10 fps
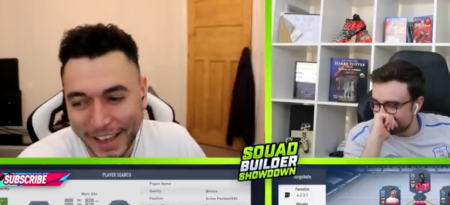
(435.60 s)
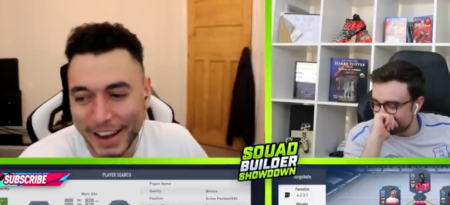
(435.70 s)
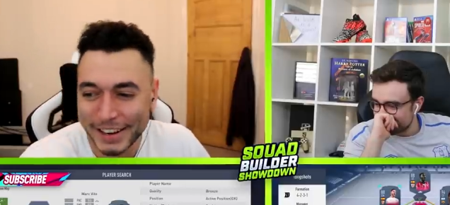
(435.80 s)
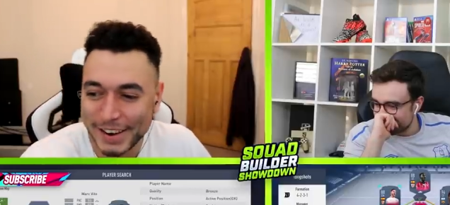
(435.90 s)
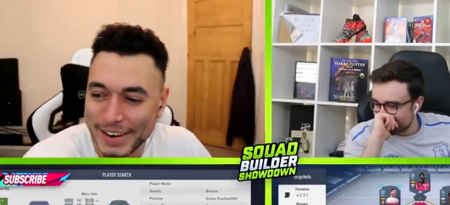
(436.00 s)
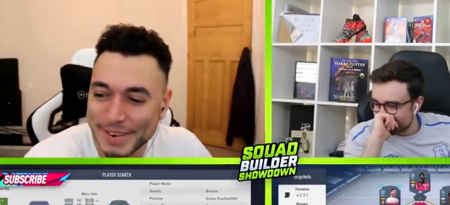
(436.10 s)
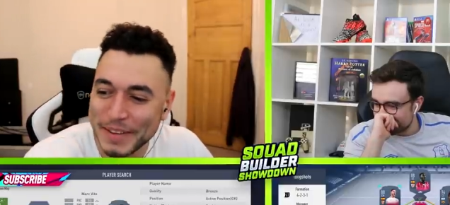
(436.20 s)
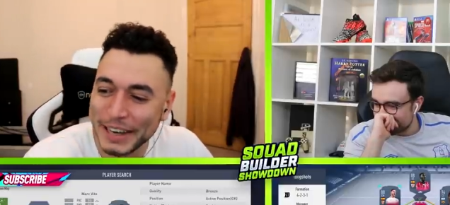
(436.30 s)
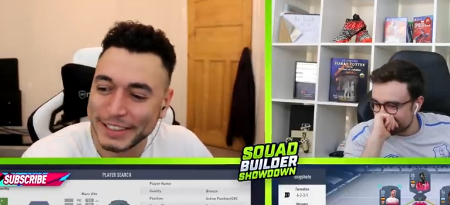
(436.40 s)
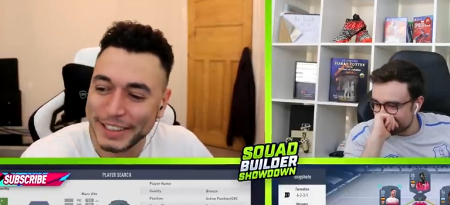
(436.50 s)
Speaker 1: I can only
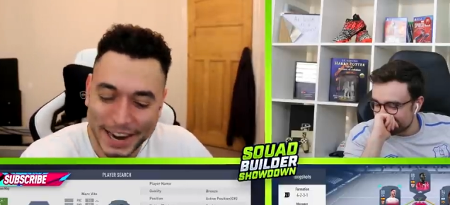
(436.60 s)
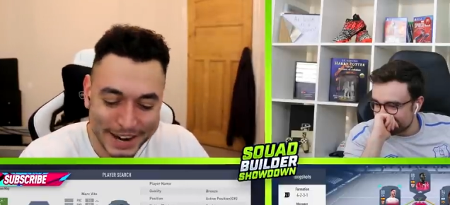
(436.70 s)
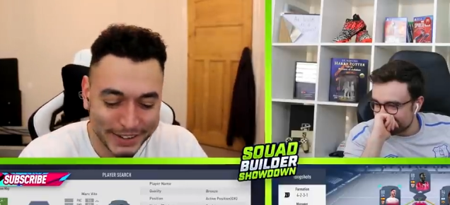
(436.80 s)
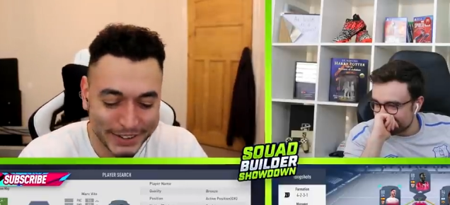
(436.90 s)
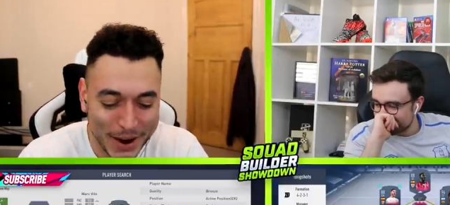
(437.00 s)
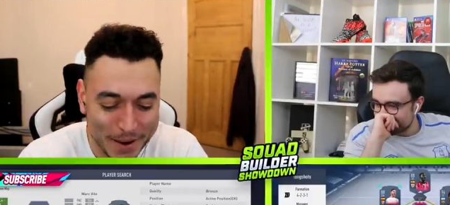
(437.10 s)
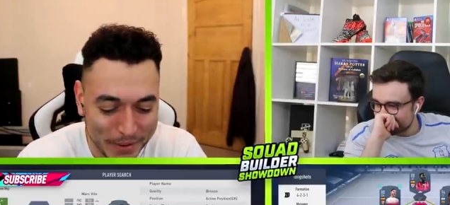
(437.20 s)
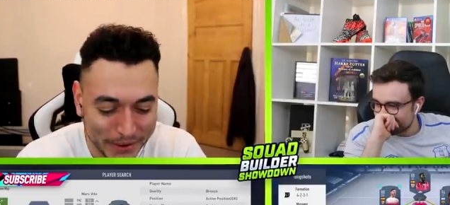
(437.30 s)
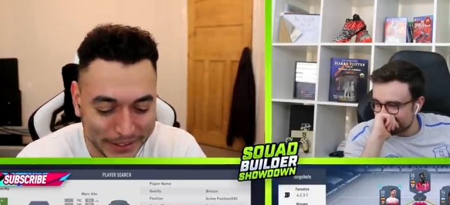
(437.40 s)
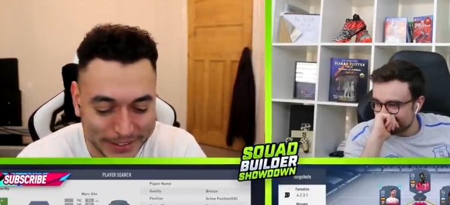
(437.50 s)
imagine the inner
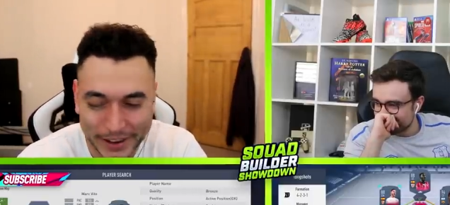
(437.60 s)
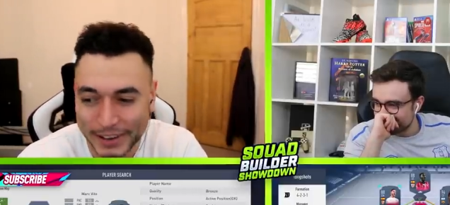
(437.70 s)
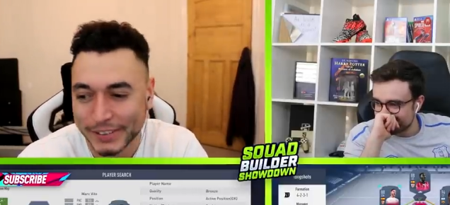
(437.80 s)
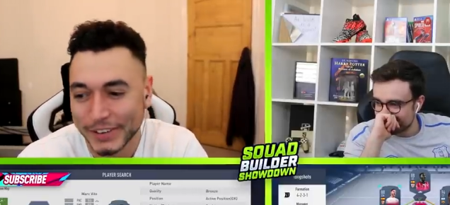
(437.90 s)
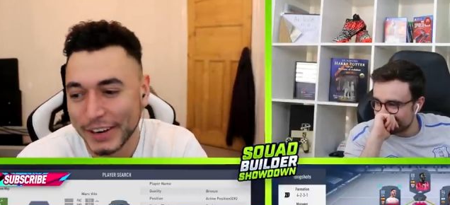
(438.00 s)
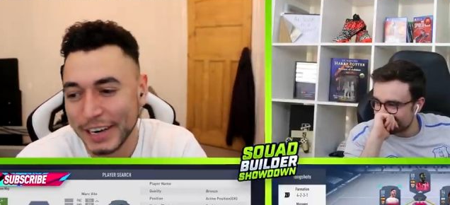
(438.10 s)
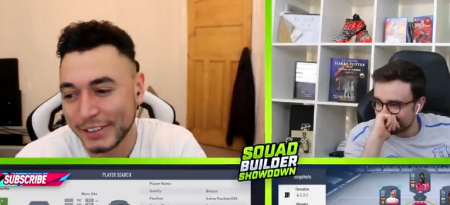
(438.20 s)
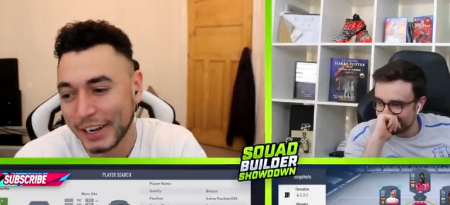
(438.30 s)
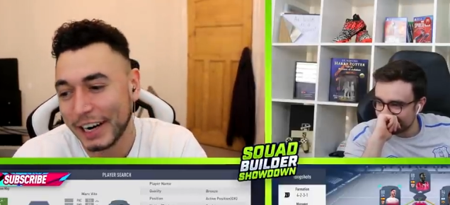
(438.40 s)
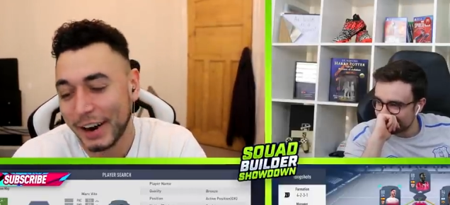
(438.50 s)
turmoil that's going through your
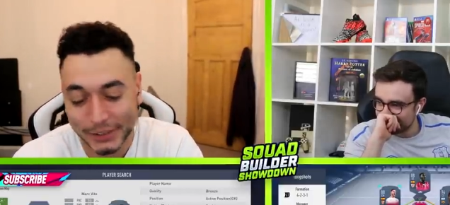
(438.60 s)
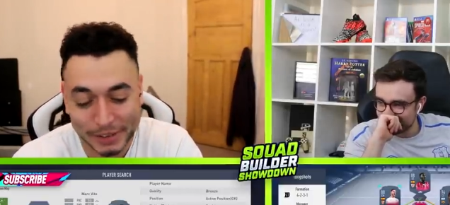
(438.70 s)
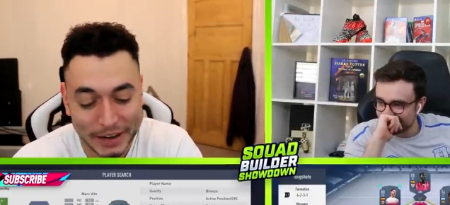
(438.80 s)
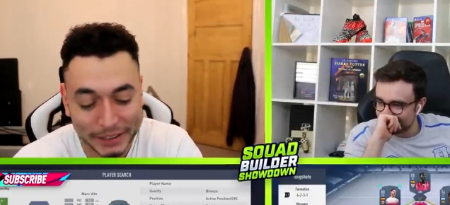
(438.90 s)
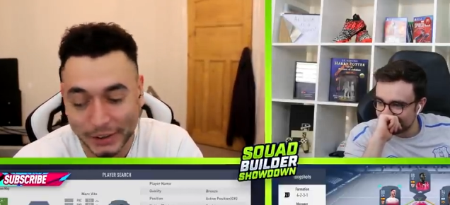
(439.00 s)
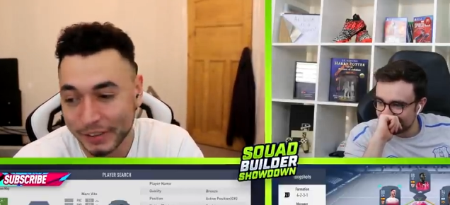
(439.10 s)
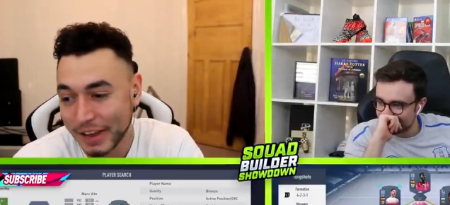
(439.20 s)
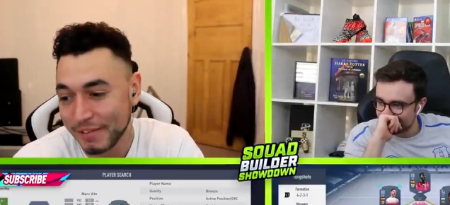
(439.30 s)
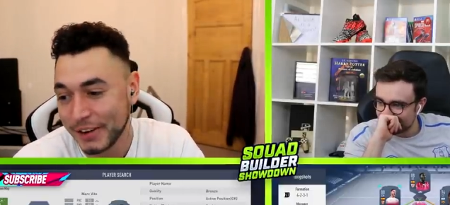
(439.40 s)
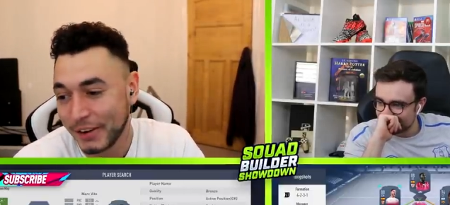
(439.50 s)
head right now. I just want to make sure
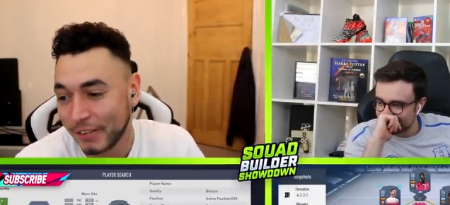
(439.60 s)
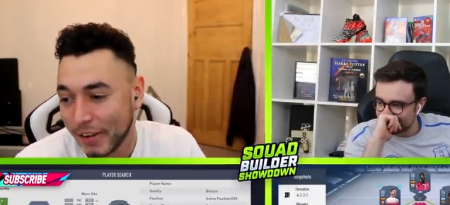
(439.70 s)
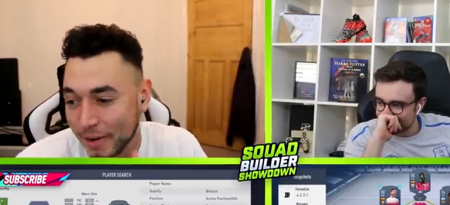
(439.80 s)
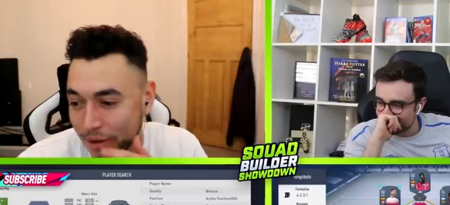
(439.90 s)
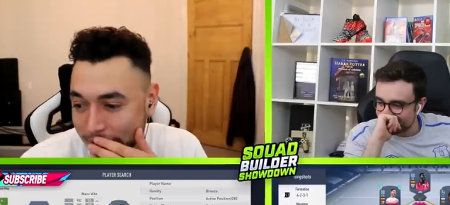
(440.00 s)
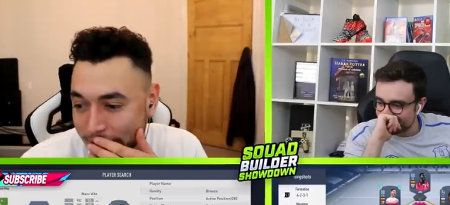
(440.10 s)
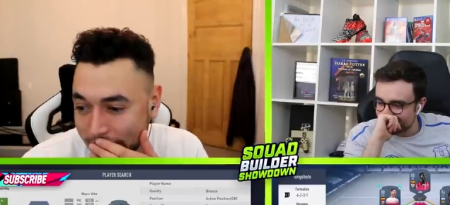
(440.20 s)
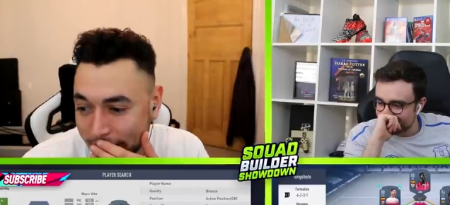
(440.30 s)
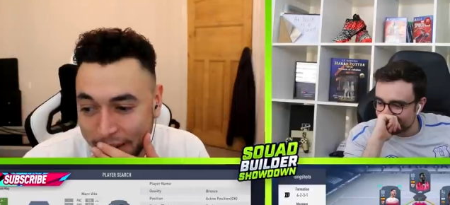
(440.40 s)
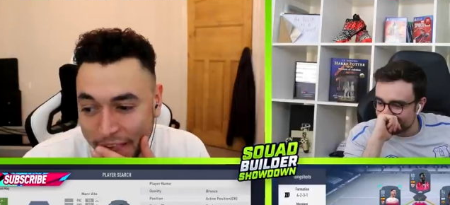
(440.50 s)
I've definitely got the right one
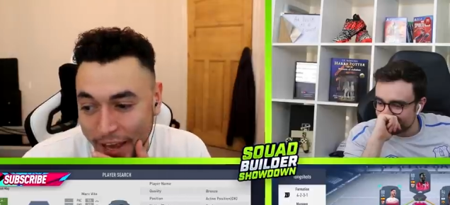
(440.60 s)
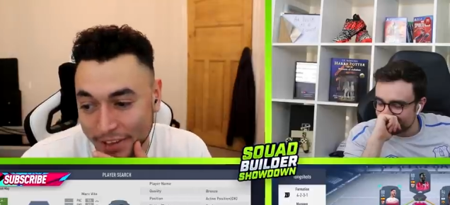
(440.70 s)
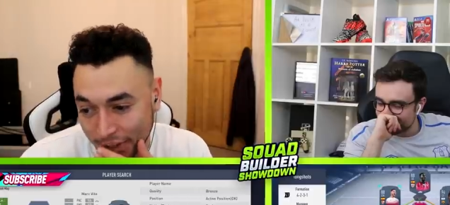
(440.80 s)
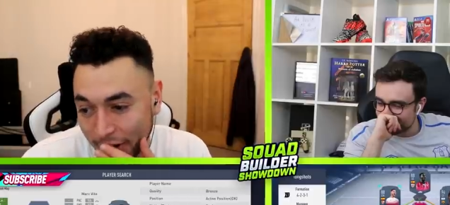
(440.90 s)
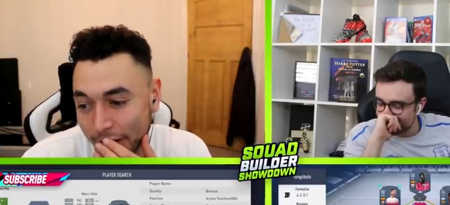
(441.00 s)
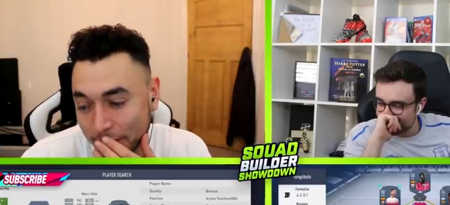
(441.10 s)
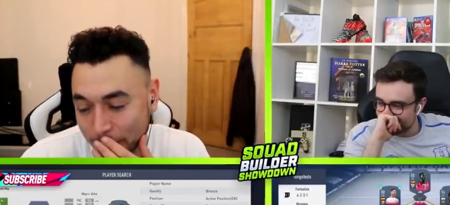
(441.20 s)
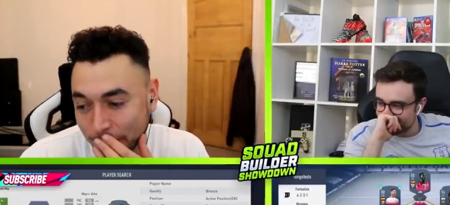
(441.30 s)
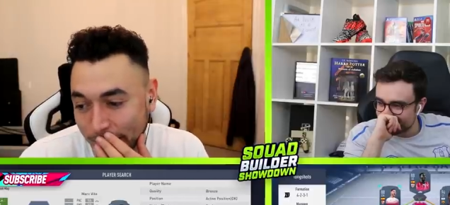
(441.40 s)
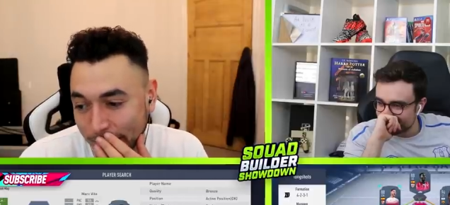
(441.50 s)
here. It is a
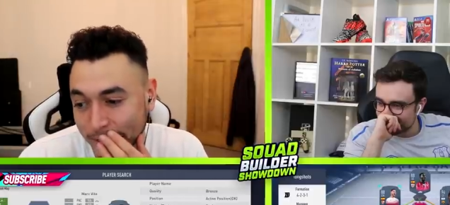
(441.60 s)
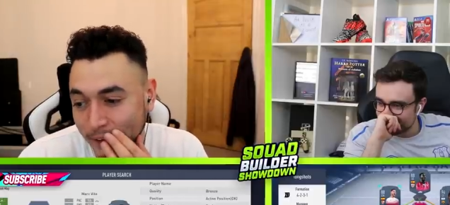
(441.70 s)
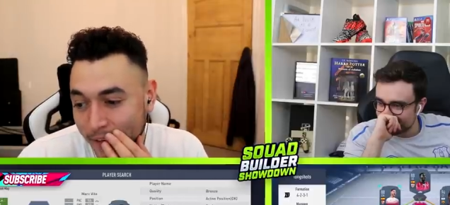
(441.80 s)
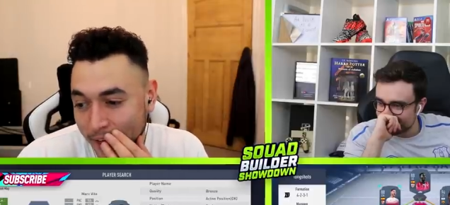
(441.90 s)
carnival card.